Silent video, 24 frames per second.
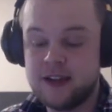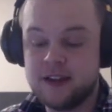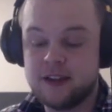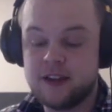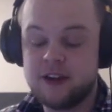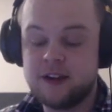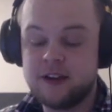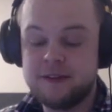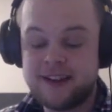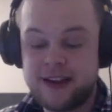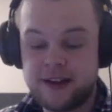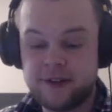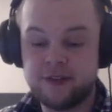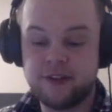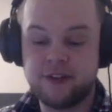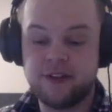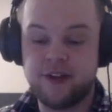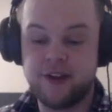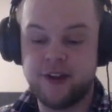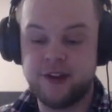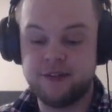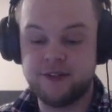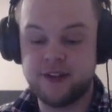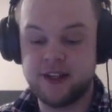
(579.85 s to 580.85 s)
The only
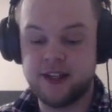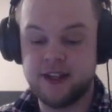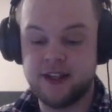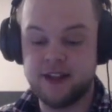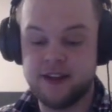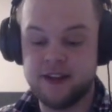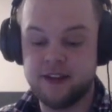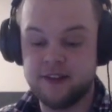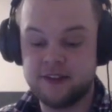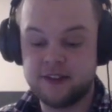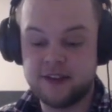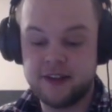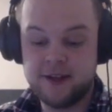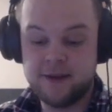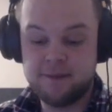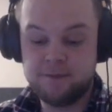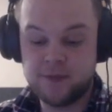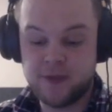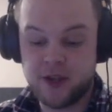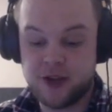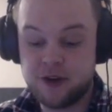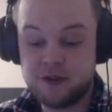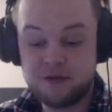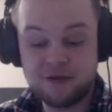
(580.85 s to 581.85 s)
downside of it is
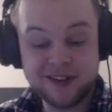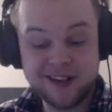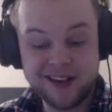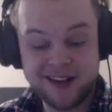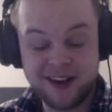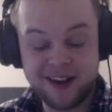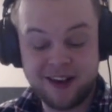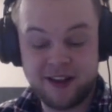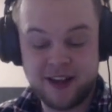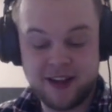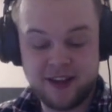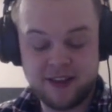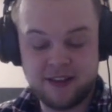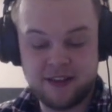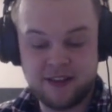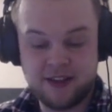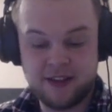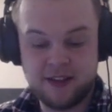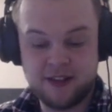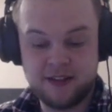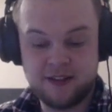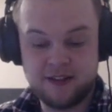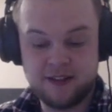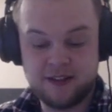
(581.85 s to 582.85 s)
I don't really like
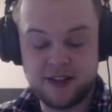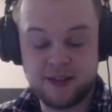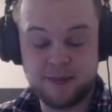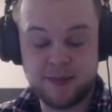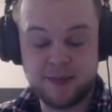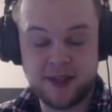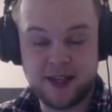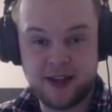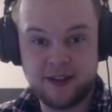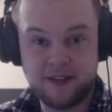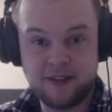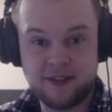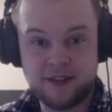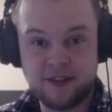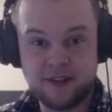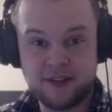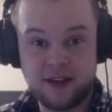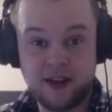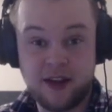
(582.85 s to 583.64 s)
the DPS.